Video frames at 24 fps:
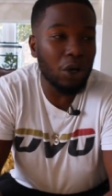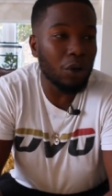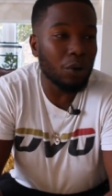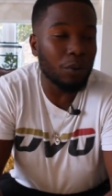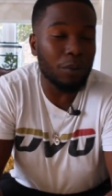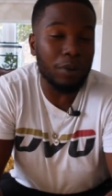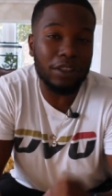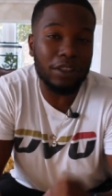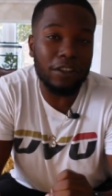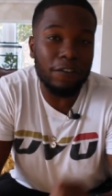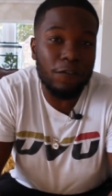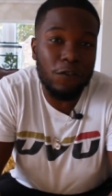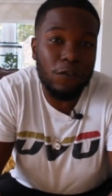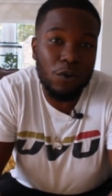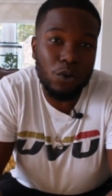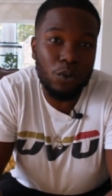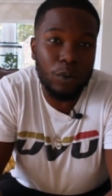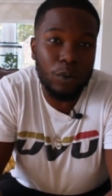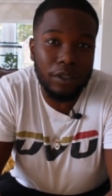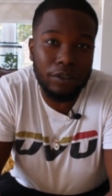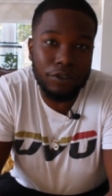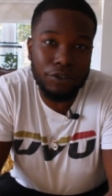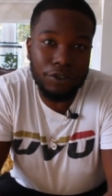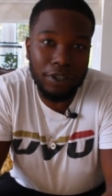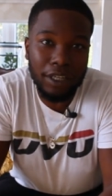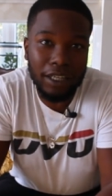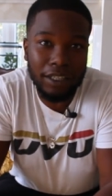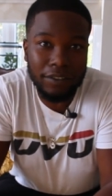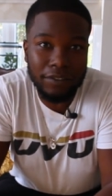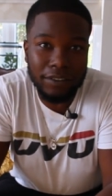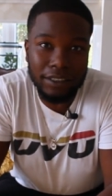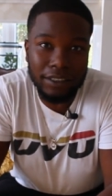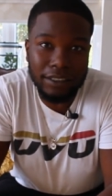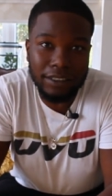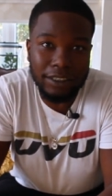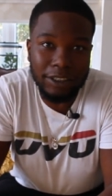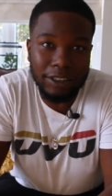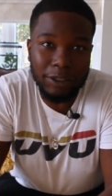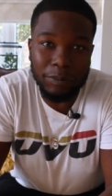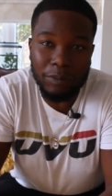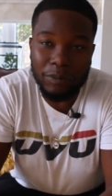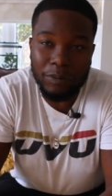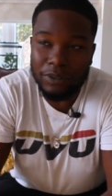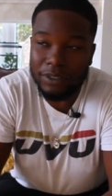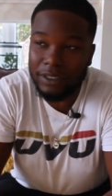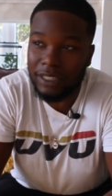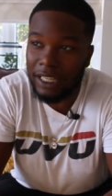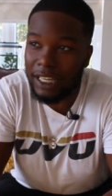With the four-wheel drive
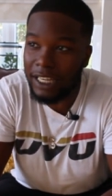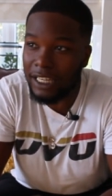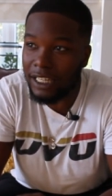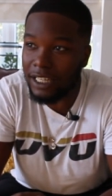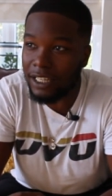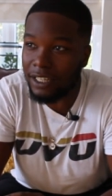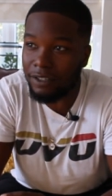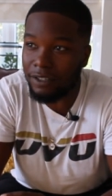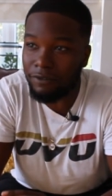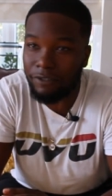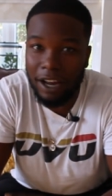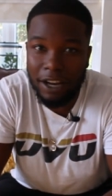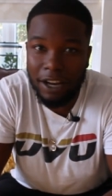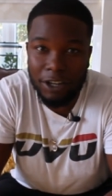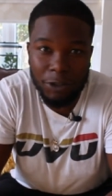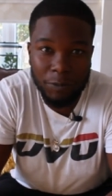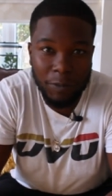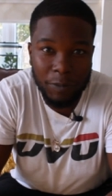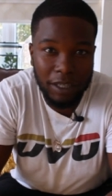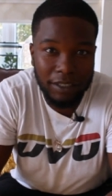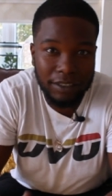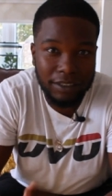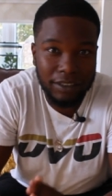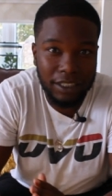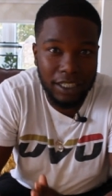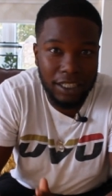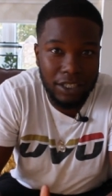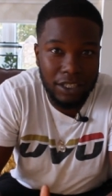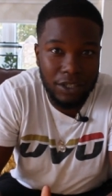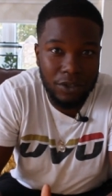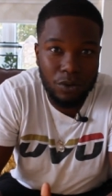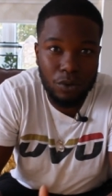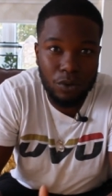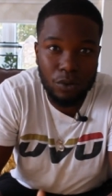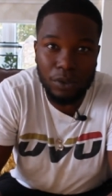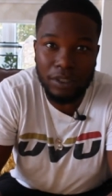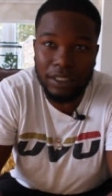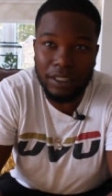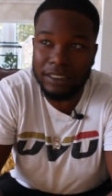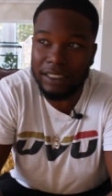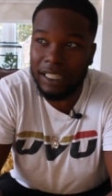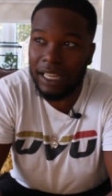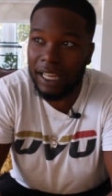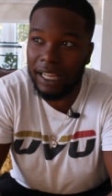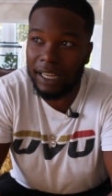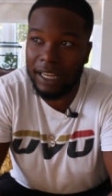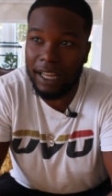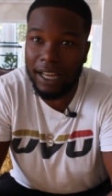system, taking roundabouts, taking corners
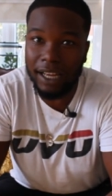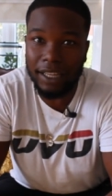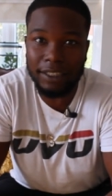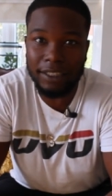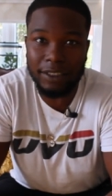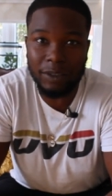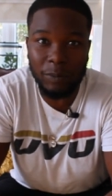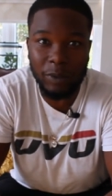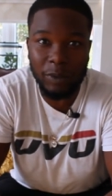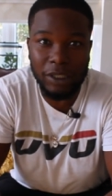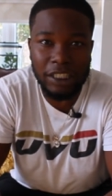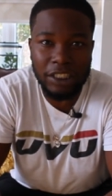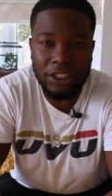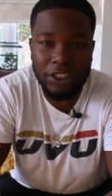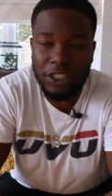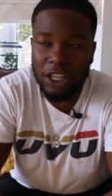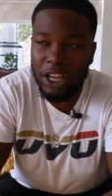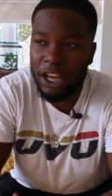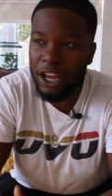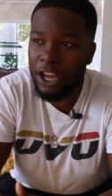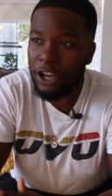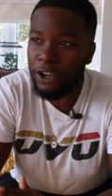at higher speeds,